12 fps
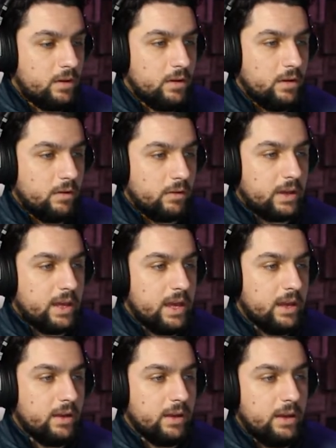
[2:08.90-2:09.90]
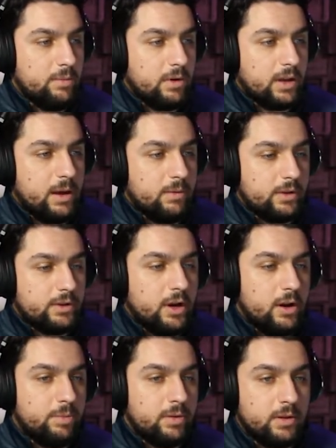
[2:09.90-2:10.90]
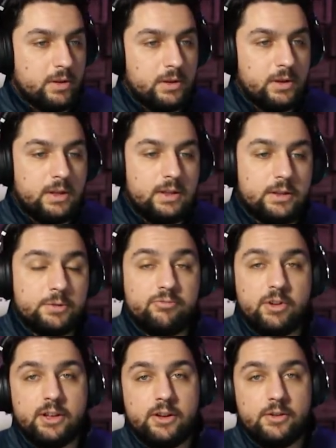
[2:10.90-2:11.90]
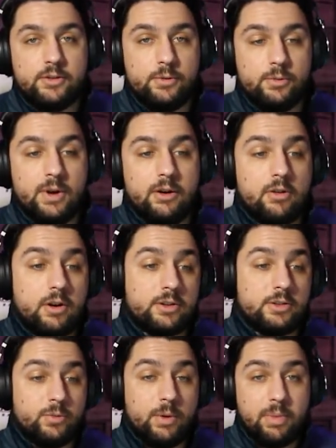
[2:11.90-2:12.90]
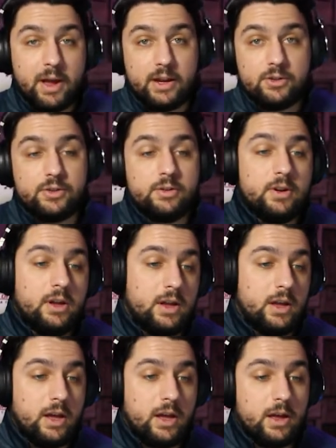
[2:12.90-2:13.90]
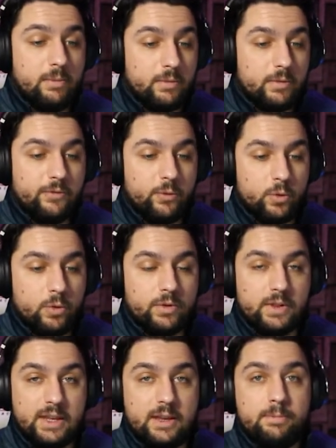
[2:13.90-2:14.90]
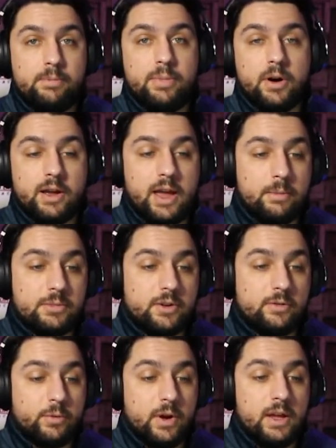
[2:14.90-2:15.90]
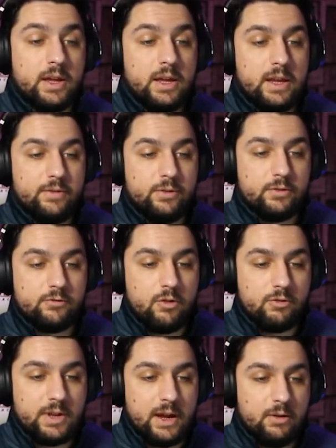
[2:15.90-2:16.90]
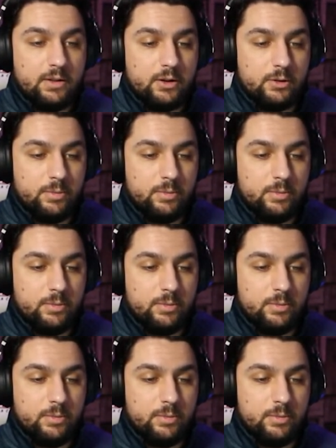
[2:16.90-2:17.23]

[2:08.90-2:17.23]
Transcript: Okay, EpocCam at the top. This will bring you to Elgato's webpage for the EpocCam software. If you scroll down a little